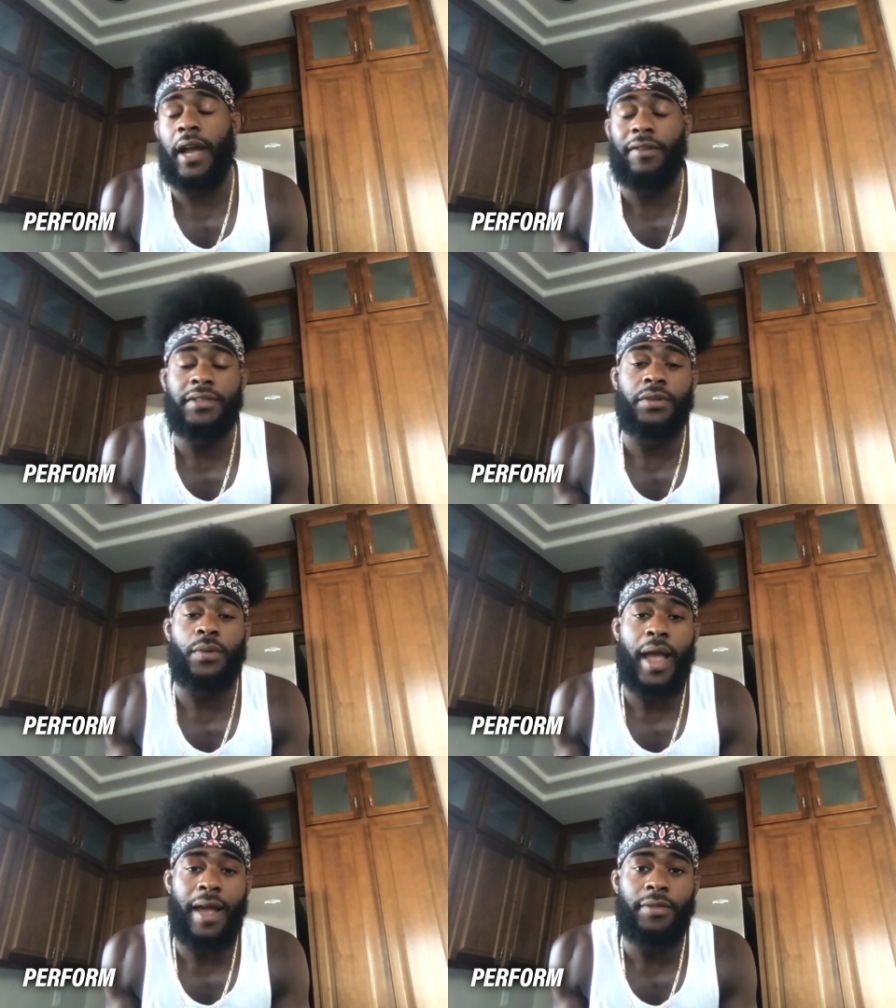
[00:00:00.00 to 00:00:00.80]
Obviously you
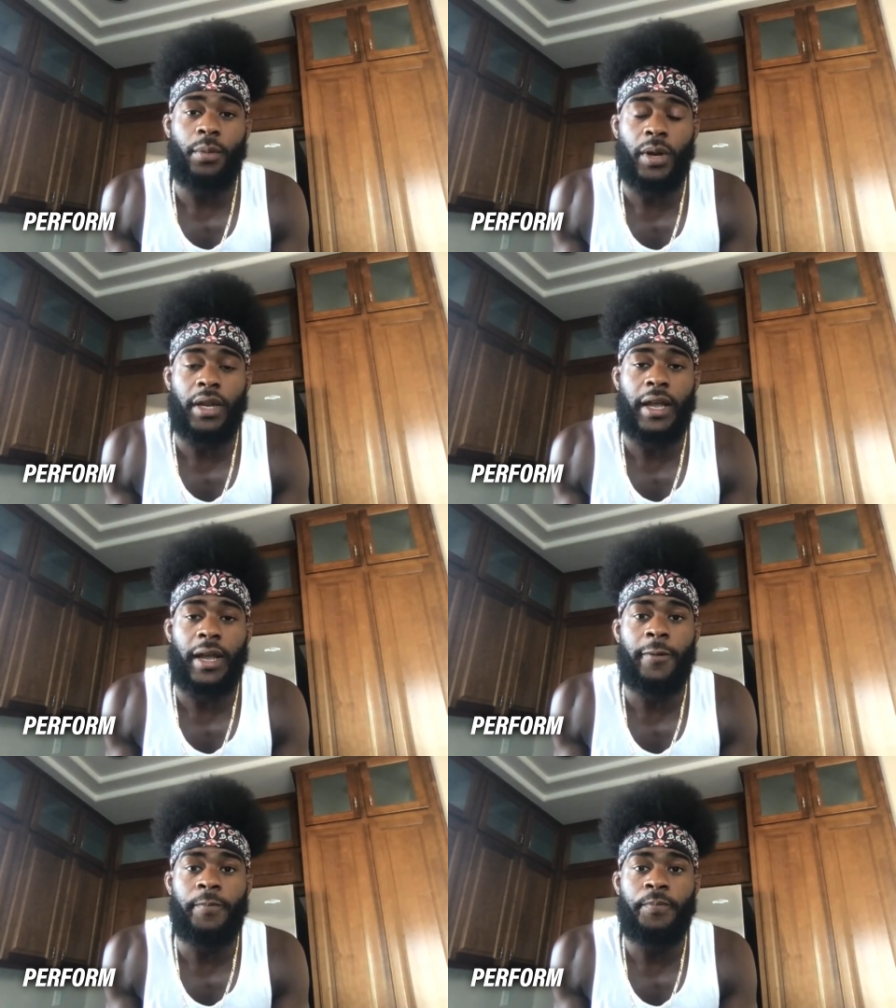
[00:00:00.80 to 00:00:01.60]
have to work
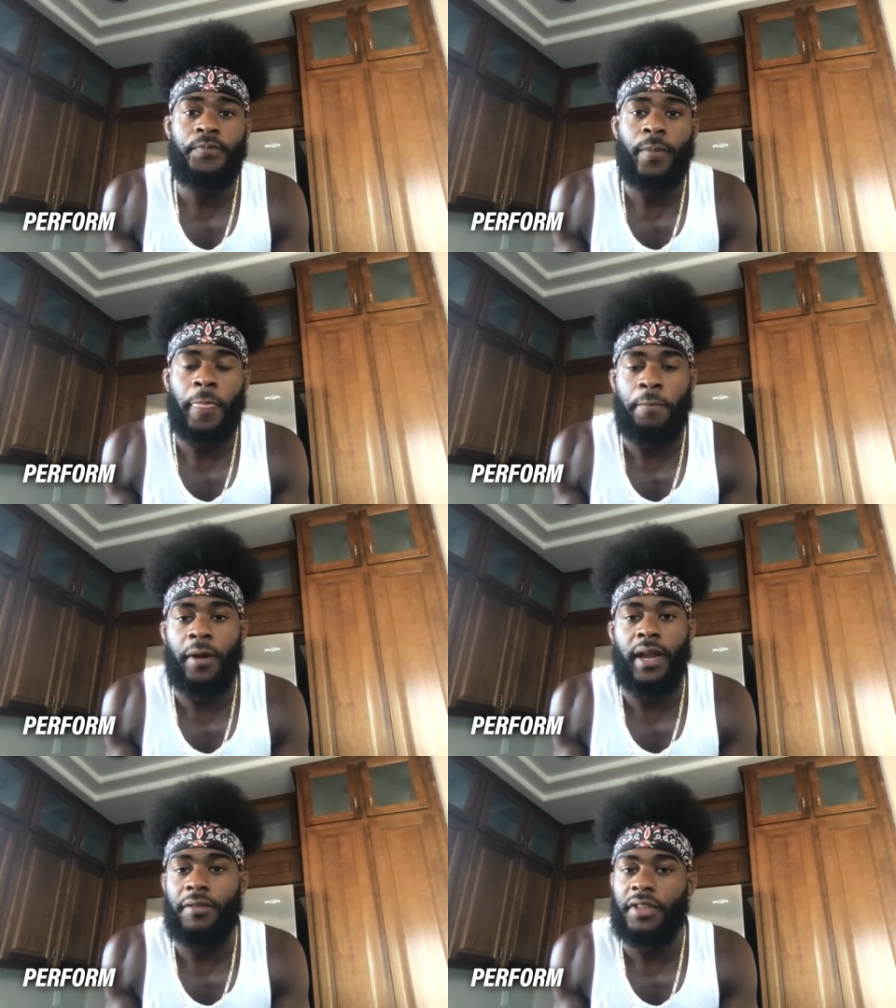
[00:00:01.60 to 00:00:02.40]
out,
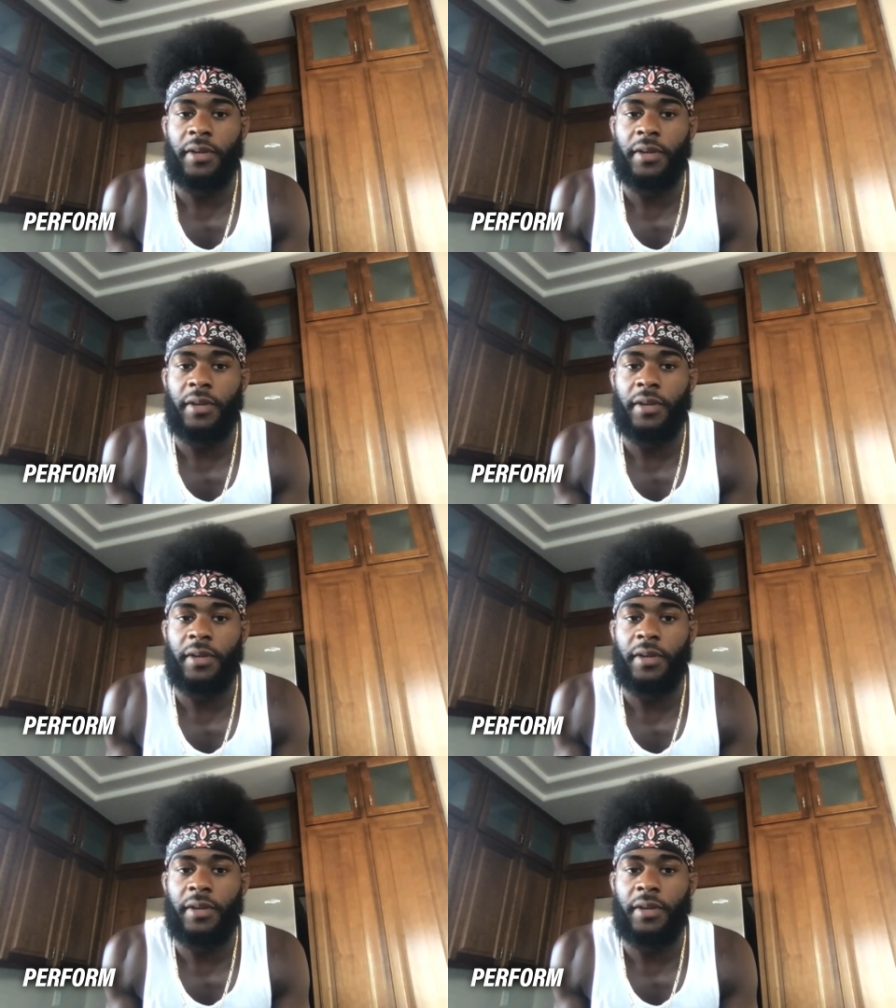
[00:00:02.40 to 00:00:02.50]
but everything in